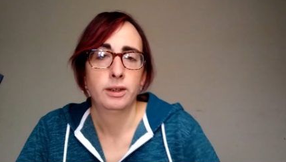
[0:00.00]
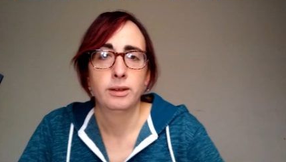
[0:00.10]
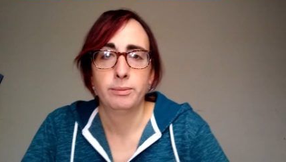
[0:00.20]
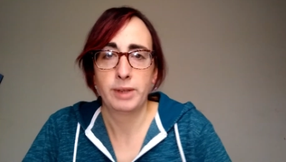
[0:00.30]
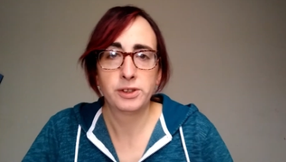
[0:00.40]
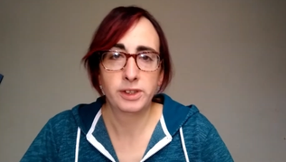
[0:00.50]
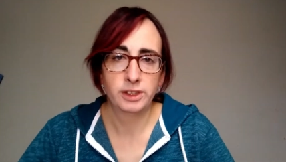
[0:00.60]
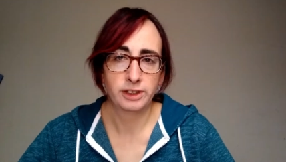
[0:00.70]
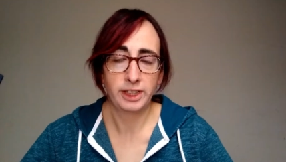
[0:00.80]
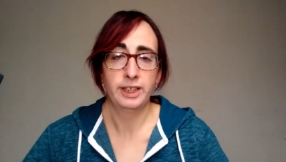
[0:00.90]
Make sure you're
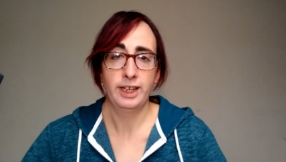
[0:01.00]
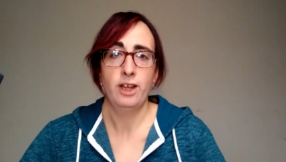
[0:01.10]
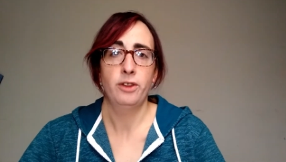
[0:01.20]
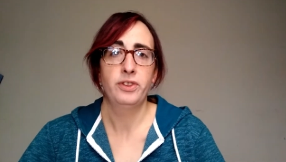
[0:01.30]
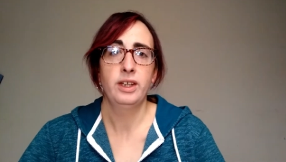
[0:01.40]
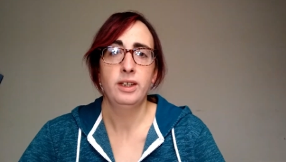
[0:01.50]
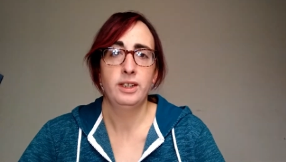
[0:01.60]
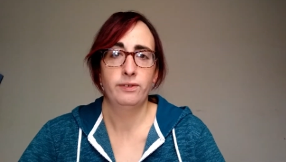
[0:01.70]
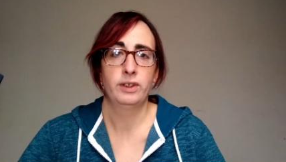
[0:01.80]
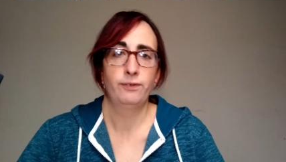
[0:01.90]
eating healthy,
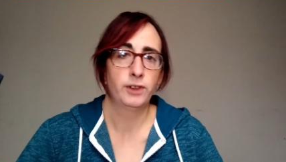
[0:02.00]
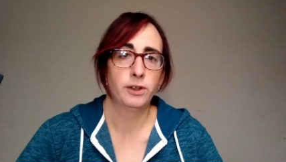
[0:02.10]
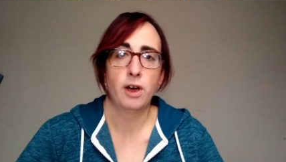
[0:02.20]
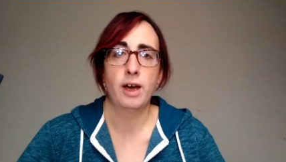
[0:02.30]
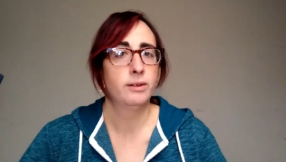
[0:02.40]
even if you're not